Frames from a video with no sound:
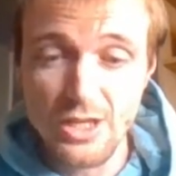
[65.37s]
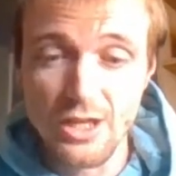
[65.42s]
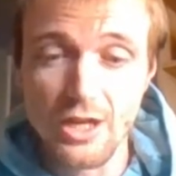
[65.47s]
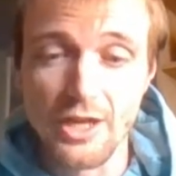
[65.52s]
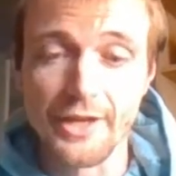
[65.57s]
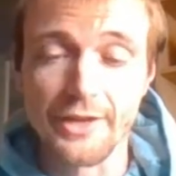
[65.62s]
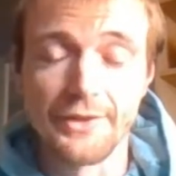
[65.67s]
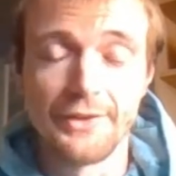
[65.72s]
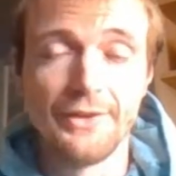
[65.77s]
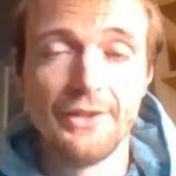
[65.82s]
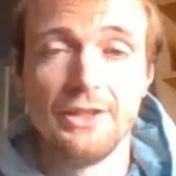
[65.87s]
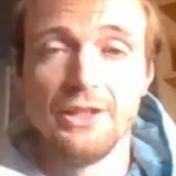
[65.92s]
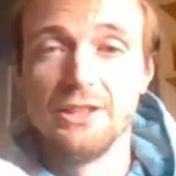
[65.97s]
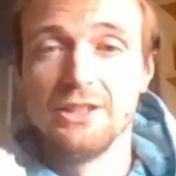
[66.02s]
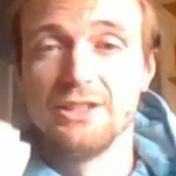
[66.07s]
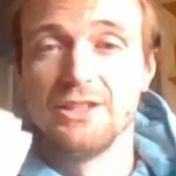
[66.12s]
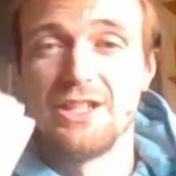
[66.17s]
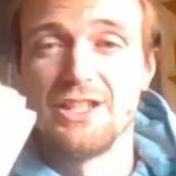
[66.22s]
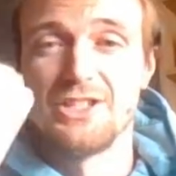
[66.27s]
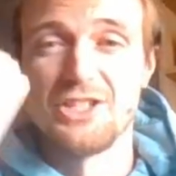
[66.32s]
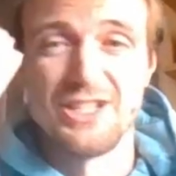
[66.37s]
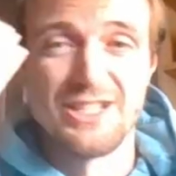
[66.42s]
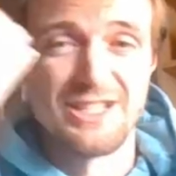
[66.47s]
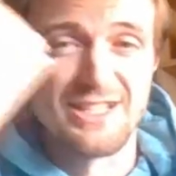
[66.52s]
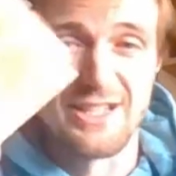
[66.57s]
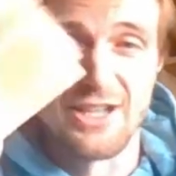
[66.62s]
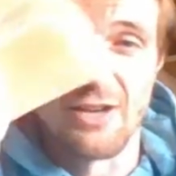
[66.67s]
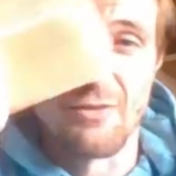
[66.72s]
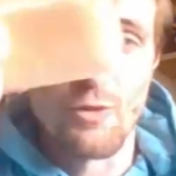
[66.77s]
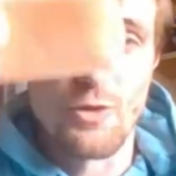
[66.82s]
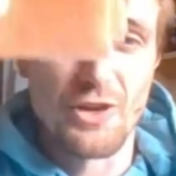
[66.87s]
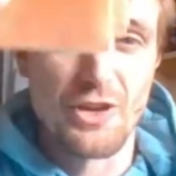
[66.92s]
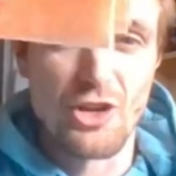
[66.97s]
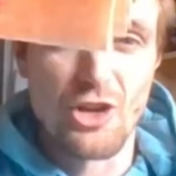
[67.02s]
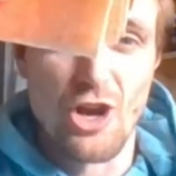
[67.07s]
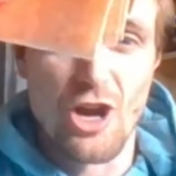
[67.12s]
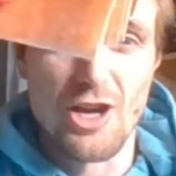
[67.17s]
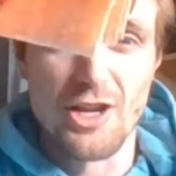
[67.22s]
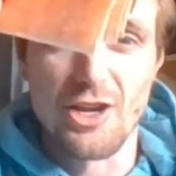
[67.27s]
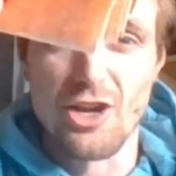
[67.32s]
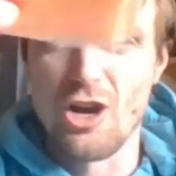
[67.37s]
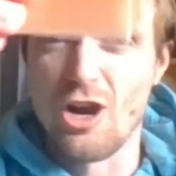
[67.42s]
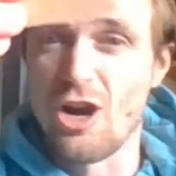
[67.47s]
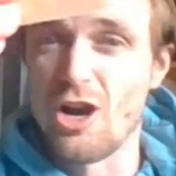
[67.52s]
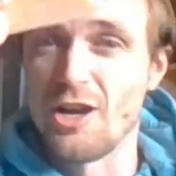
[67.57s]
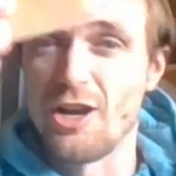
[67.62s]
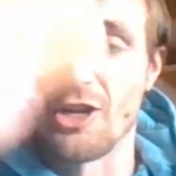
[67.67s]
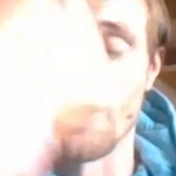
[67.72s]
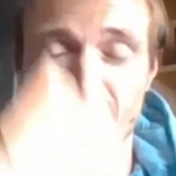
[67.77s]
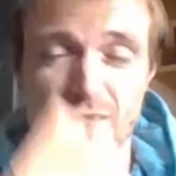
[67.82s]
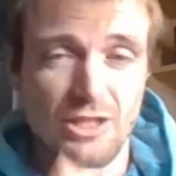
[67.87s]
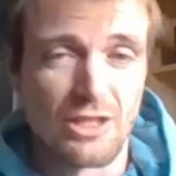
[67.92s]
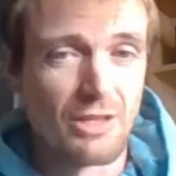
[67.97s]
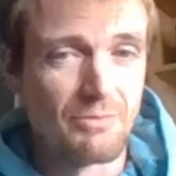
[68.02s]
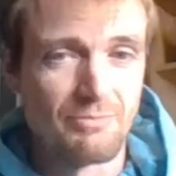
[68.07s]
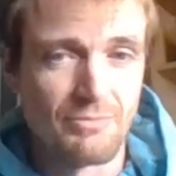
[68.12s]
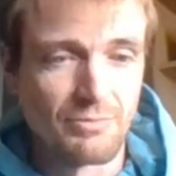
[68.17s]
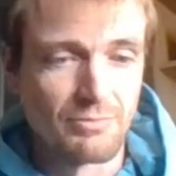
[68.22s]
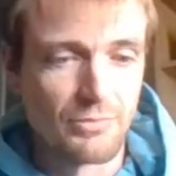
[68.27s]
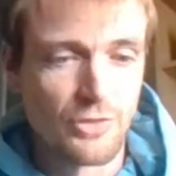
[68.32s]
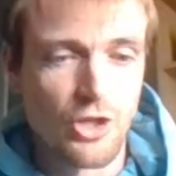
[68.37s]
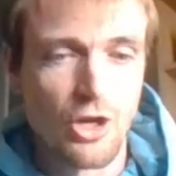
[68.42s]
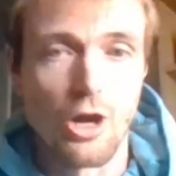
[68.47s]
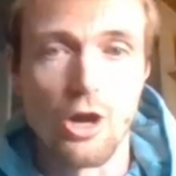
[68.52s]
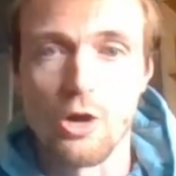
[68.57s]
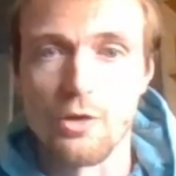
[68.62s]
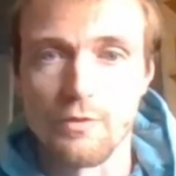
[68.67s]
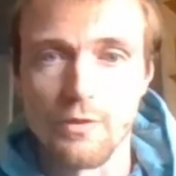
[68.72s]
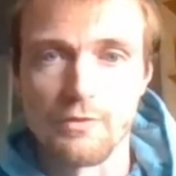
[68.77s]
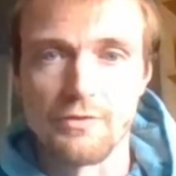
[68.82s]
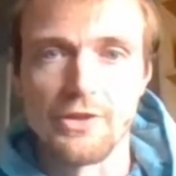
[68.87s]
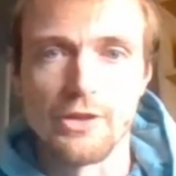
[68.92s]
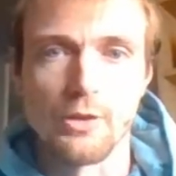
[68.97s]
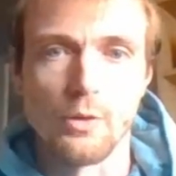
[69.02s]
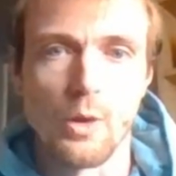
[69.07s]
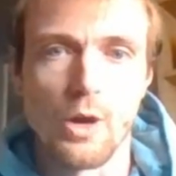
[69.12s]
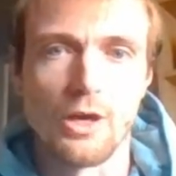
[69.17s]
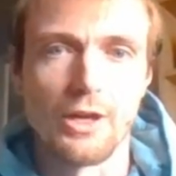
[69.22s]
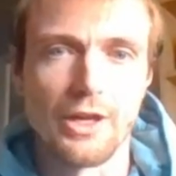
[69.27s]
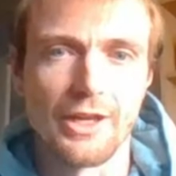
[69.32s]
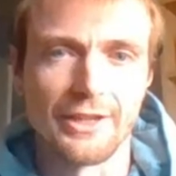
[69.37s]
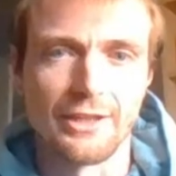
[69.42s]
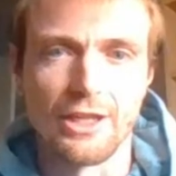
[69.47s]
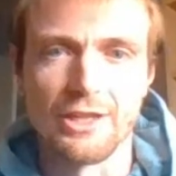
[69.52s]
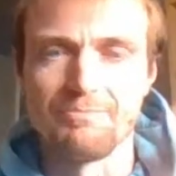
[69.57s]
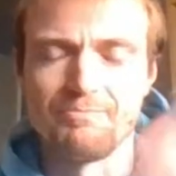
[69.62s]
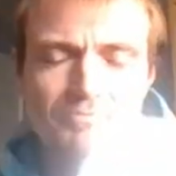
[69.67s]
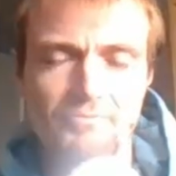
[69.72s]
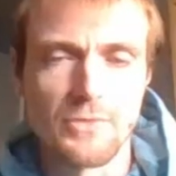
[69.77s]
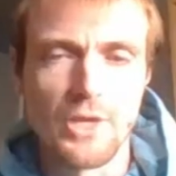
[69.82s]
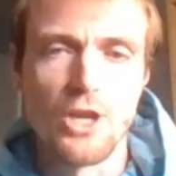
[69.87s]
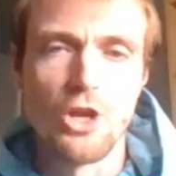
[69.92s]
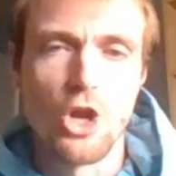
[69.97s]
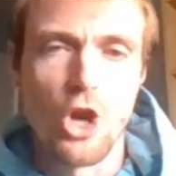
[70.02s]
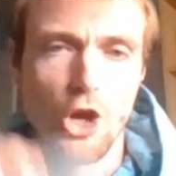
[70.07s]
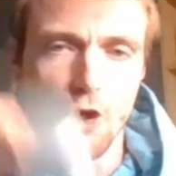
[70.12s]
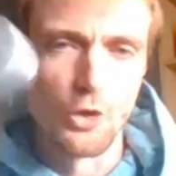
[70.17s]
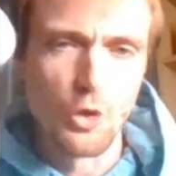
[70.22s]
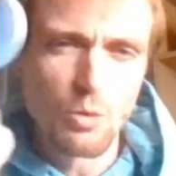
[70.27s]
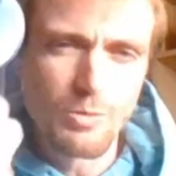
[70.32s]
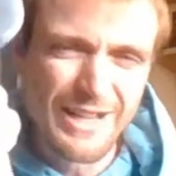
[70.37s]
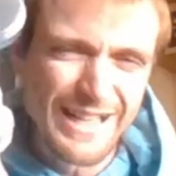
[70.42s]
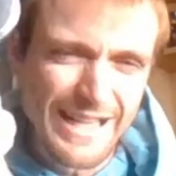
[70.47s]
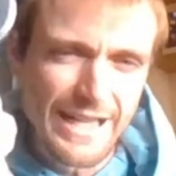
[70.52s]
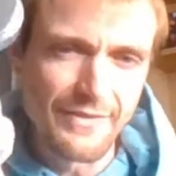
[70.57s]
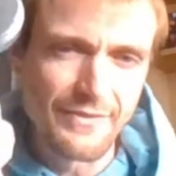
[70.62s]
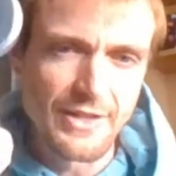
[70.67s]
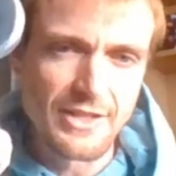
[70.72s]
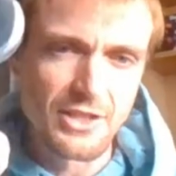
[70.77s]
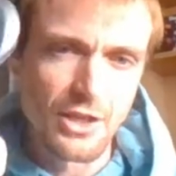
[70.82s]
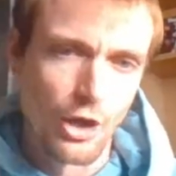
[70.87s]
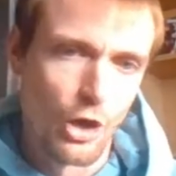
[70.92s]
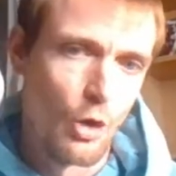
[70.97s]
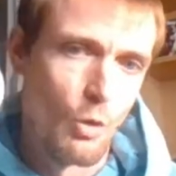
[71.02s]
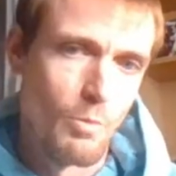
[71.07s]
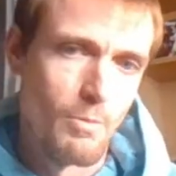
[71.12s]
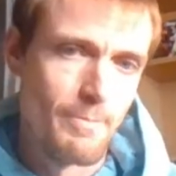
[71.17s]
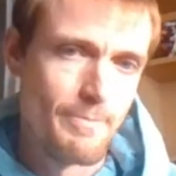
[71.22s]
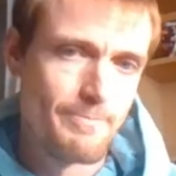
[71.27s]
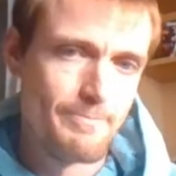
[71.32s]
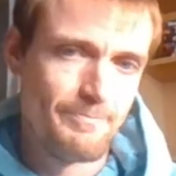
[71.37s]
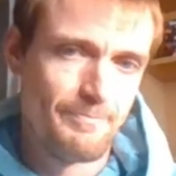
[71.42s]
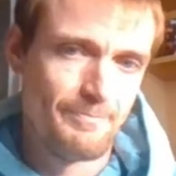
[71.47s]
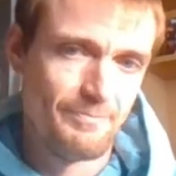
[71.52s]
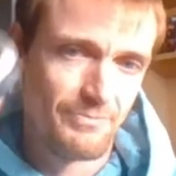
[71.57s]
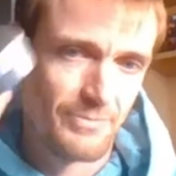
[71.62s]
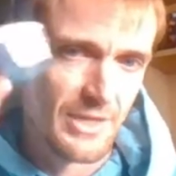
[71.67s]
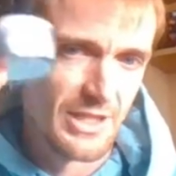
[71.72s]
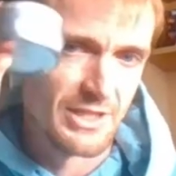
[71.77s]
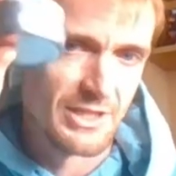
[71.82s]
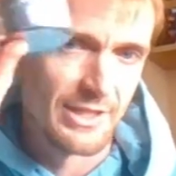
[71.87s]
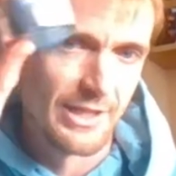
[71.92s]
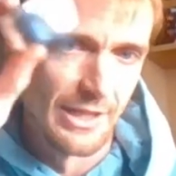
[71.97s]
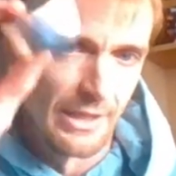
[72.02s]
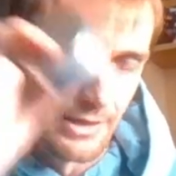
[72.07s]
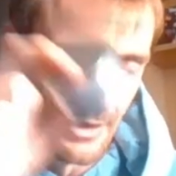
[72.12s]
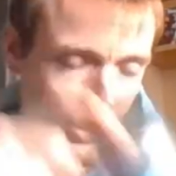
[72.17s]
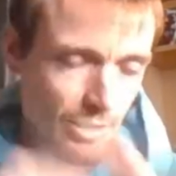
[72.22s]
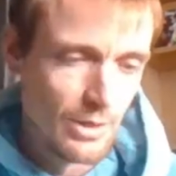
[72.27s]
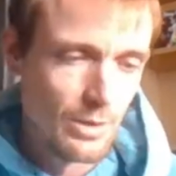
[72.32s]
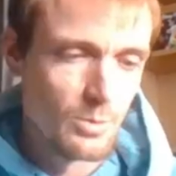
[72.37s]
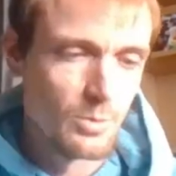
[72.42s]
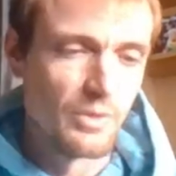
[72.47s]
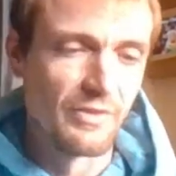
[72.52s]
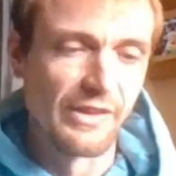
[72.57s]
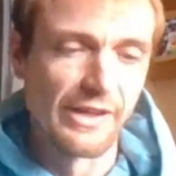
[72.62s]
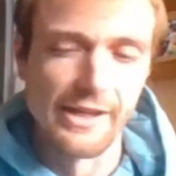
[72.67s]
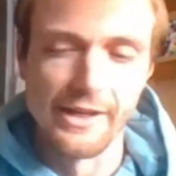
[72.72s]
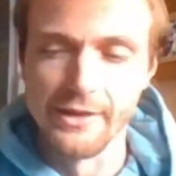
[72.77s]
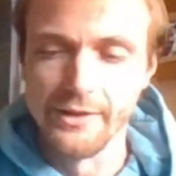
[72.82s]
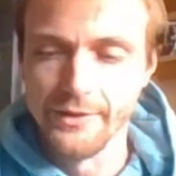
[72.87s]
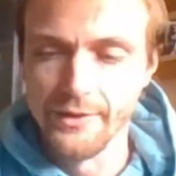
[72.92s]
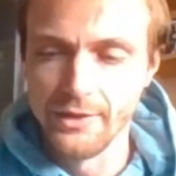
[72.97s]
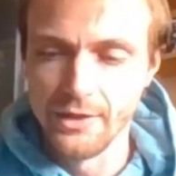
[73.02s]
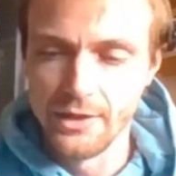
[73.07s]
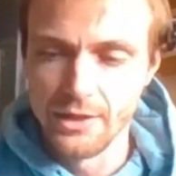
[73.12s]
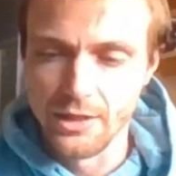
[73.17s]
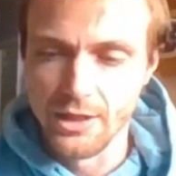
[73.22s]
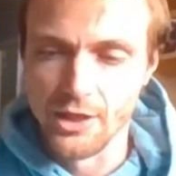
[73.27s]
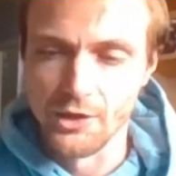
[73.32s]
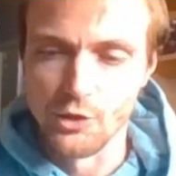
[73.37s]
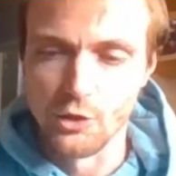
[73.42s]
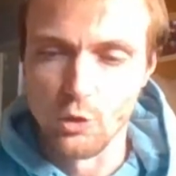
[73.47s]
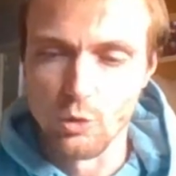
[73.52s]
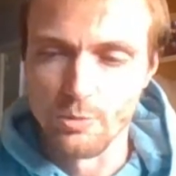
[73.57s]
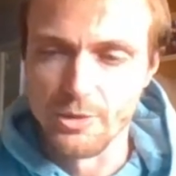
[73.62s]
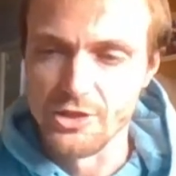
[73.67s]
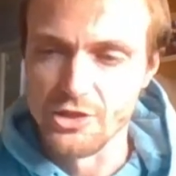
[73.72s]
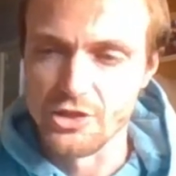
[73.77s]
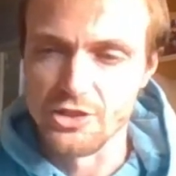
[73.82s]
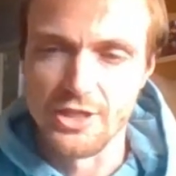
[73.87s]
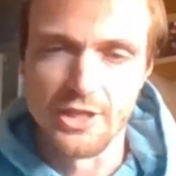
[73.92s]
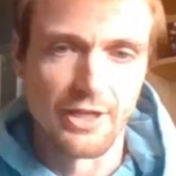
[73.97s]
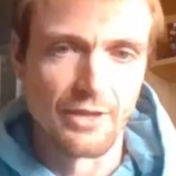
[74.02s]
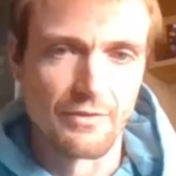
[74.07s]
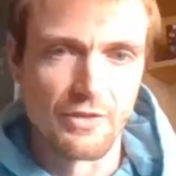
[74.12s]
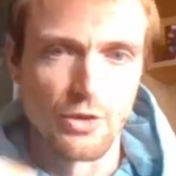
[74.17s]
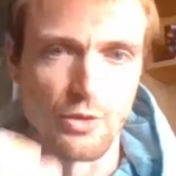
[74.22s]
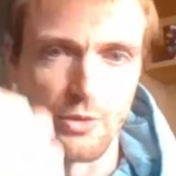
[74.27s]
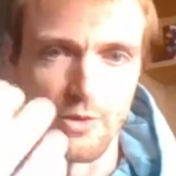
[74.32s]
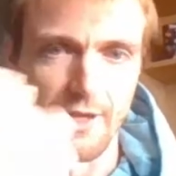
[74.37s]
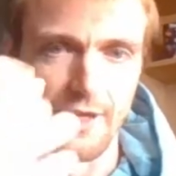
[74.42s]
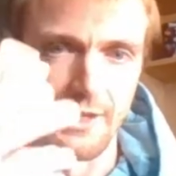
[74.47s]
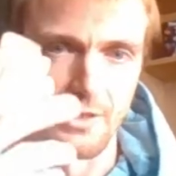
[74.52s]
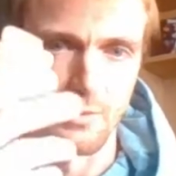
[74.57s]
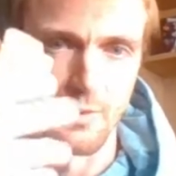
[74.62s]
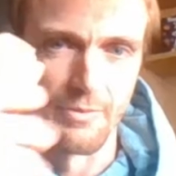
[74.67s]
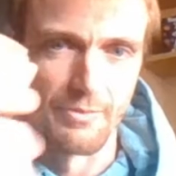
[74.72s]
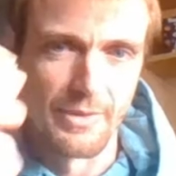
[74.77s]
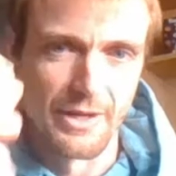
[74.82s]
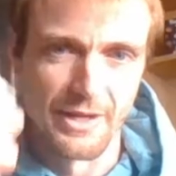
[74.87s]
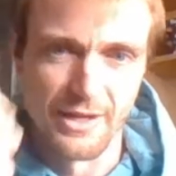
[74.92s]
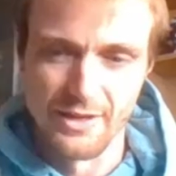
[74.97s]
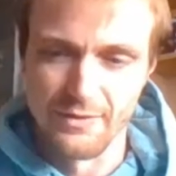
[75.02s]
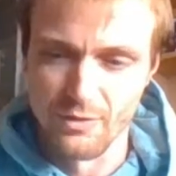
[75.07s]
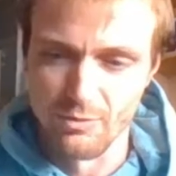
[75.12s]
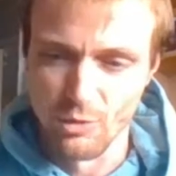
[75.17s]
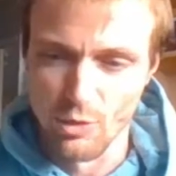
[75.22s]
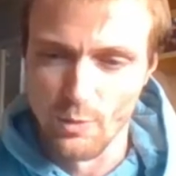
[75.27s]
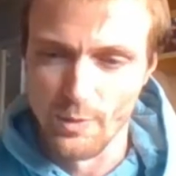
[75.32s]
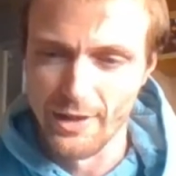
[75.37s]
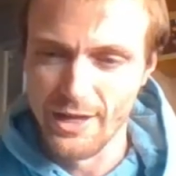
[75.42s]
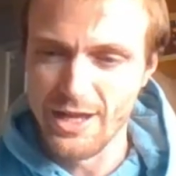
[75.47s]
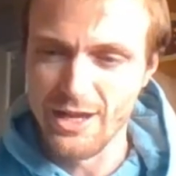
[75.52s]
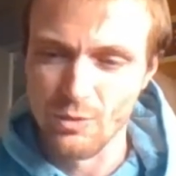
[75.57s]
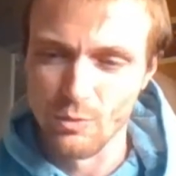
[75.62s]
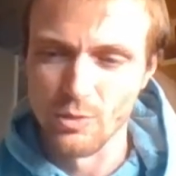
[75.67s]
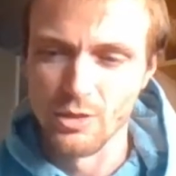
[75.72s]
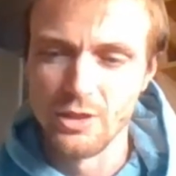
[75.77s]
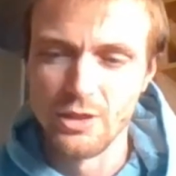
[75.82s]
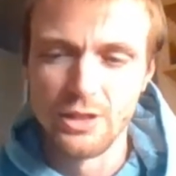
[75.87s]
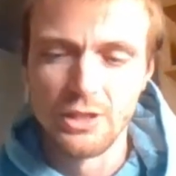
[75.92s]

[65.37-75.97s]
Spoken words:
Like, as you can see, I like to cut off a few. I normally leave this at home, this tin with it in. I normally just take a few of these with me if I'm going out.